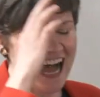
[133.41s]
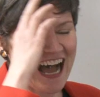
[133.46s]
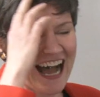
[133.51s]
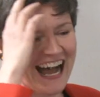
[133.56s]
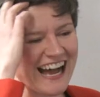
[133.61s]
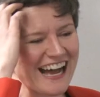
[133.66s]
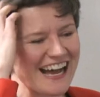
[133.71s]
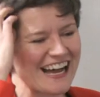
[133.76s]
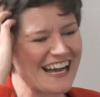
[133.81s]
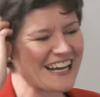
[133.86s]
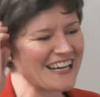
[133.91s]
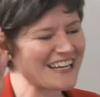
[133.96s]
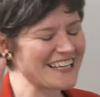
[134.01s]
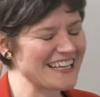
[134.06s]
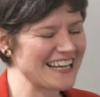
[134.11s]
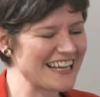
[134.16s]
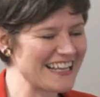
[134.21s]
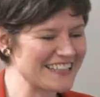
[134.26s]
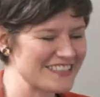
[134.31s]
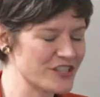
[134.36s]
Uh,
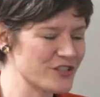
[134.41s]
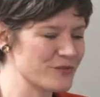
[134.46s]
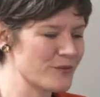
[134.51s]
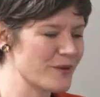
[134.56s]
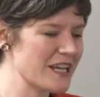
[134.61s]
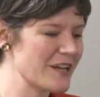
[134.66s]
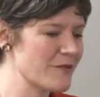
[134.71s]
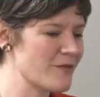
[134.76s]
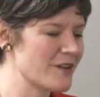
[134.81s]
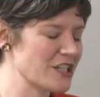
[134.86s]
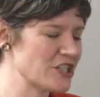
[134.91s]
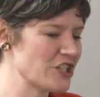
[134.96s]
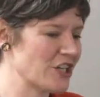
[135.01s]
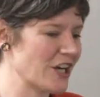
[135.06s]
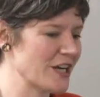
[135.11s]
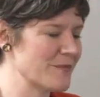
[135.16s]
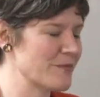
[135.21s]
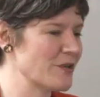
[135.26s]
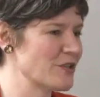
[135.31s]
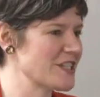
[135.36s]
and so what I want to
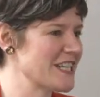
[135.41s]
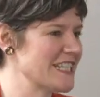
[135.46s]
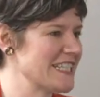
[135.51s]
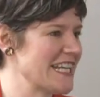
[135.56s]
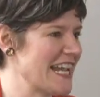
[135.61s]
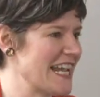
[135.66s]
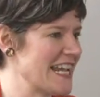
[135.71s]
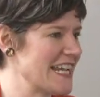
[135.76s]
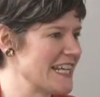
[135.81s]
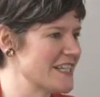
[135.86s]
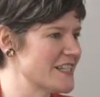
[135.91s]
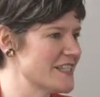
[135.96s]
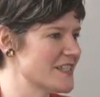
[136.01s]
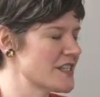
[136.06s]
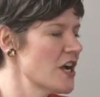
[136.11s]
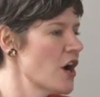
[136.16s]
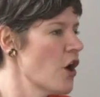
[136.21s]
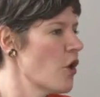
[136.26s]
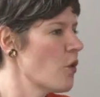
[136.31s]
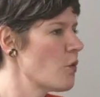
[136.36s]
talk about today
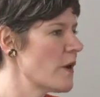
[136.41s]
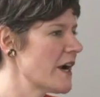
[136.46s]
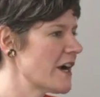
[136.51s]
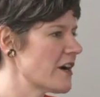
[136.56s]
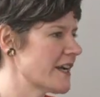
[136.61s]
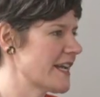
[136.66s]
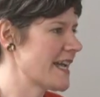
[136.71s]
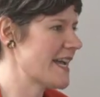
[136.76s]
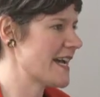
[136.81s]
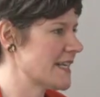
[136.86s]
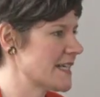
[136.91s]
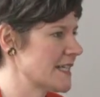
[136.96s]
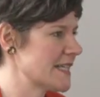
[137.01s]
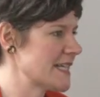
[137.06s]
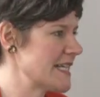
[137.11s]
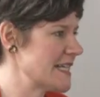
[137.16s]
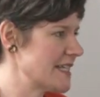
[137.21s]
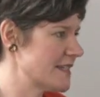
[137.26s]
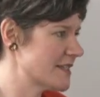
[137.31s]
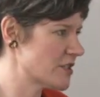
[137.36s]
is where
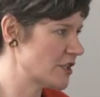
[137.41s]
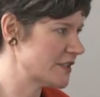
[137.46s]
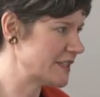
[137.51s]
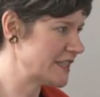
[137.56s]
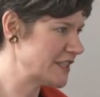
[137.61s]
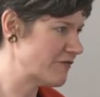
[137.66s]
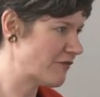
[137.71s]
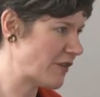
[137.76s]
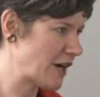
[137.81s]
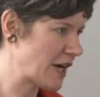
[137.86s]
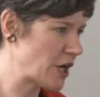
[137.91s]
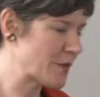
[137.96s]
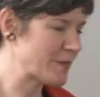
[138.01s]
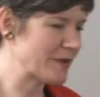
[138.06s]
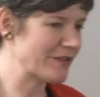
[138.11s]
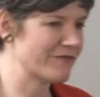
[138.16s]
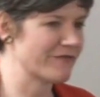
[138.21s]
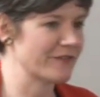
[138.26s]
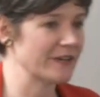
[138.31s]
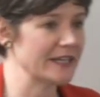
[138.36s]
Canada is on the
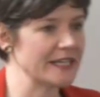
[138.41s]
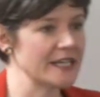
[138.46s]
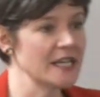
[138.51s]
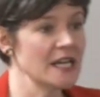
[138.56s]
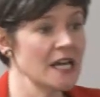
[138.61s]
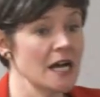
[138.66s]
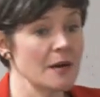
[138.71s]
environment front